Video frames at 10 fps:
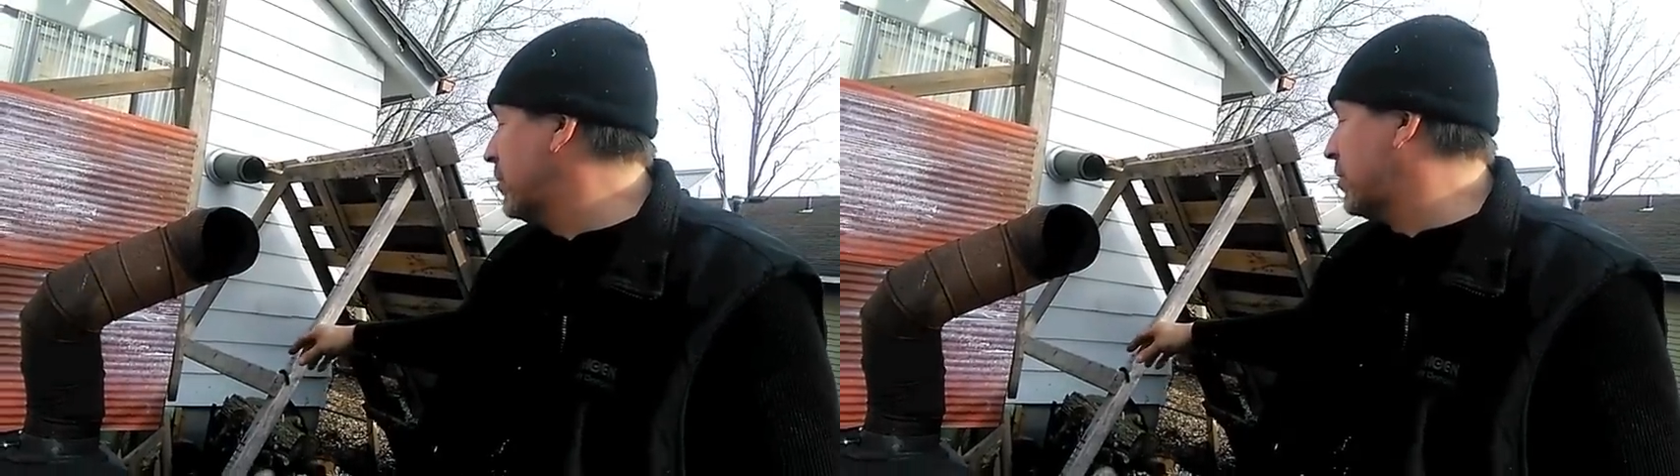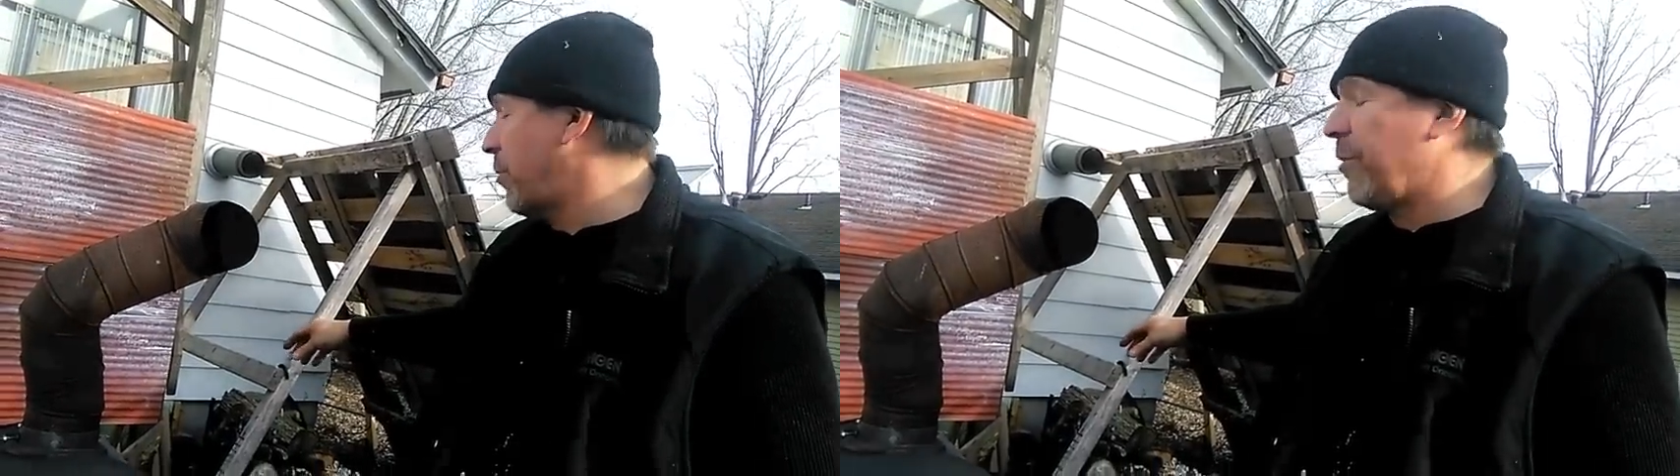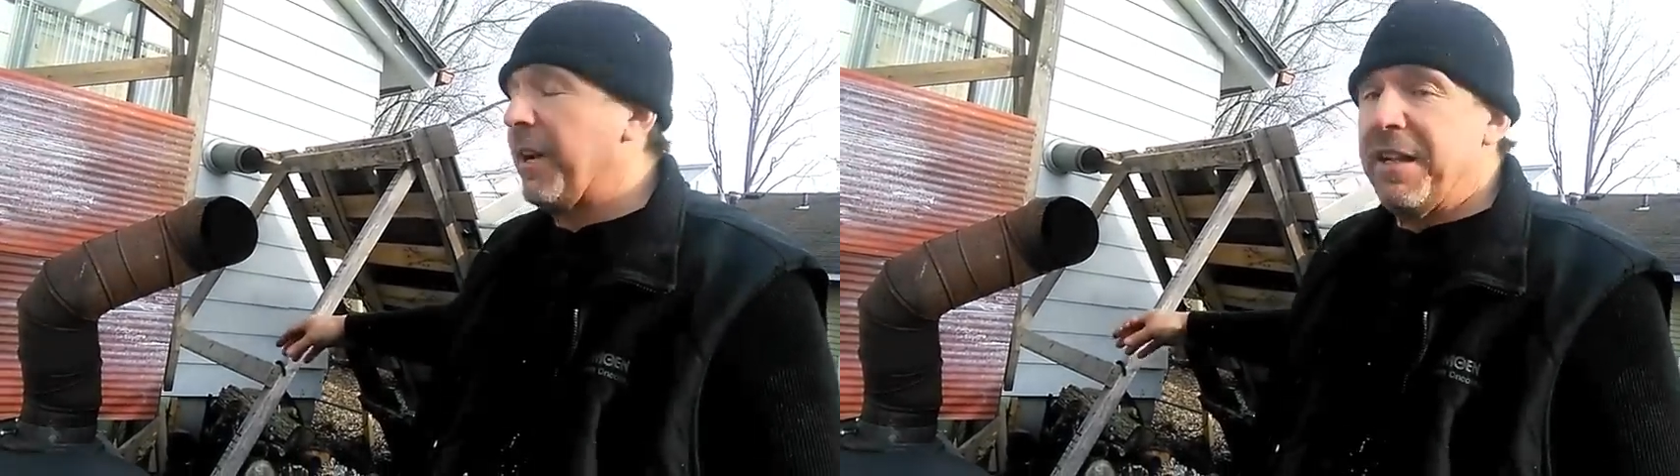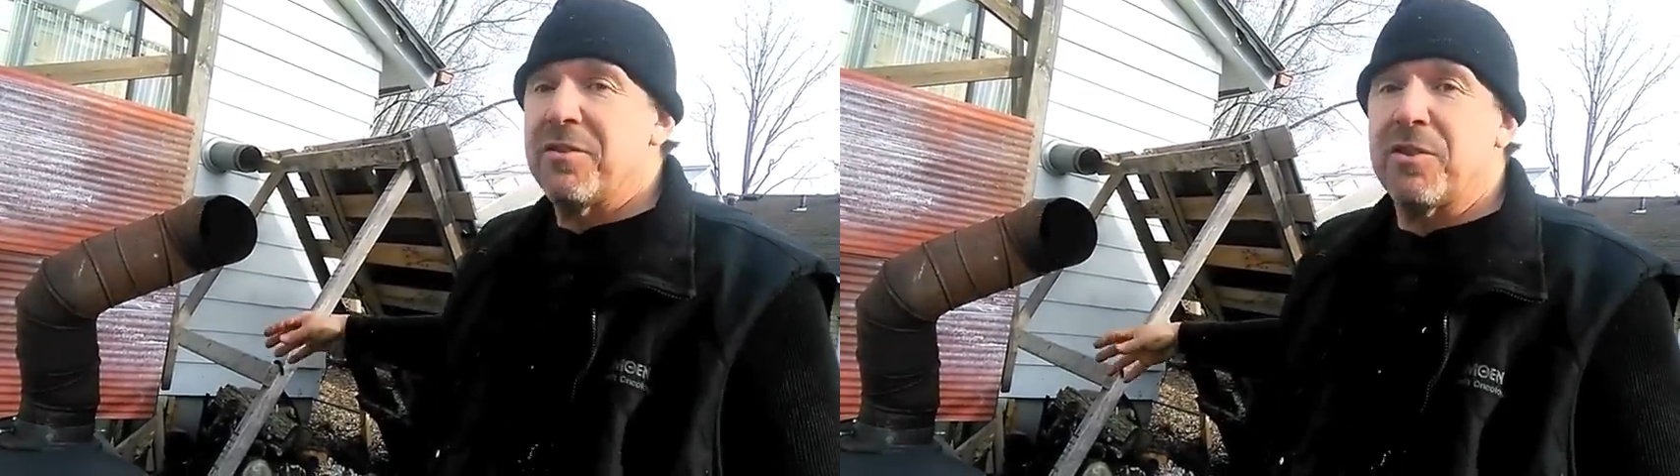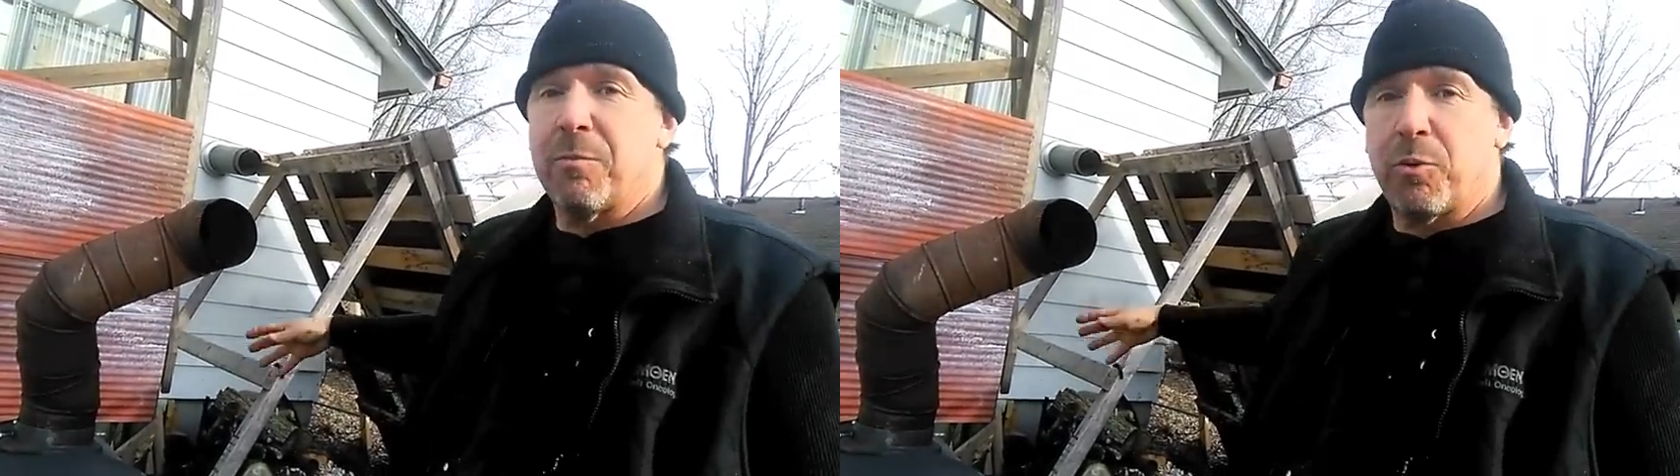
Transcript: so there is some